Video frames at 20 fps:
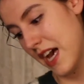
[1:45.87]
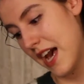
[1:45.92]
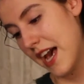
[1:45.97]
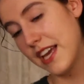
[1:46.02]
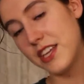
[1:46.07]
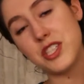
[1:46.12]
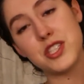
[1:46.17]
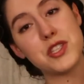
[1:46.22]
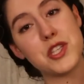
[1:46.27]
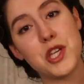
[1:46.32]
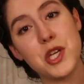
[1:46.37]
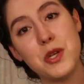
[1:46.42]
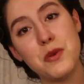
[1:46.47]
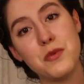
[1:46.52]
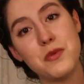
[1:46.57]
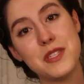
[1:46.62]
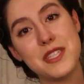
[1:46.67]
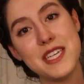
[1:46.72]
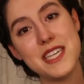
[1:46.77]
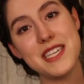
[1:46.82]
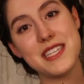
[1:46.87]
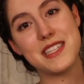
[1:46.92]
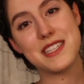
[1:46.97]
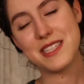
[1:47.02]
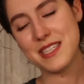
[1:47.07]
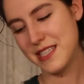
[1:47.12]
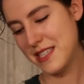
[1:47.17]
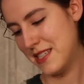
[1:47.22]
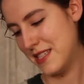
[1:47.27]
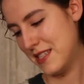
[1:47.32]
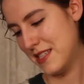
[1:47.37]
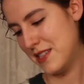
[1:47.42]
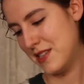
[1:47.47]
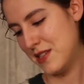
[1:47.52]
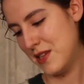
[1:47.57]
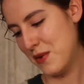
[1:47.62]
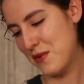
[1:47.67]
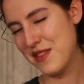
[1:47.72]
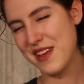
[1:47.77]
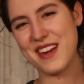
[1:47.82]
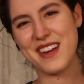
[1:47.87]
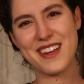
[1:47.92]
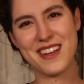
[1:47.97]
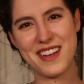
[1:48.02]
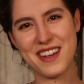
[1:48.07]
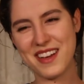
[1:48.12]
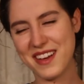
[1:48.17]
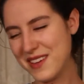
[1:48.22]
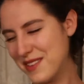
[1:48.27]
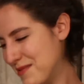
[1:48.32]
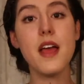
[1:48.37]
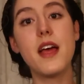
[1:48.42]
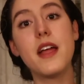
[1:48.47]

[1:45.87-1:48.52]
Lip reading: I just couldn't resist. So there you go.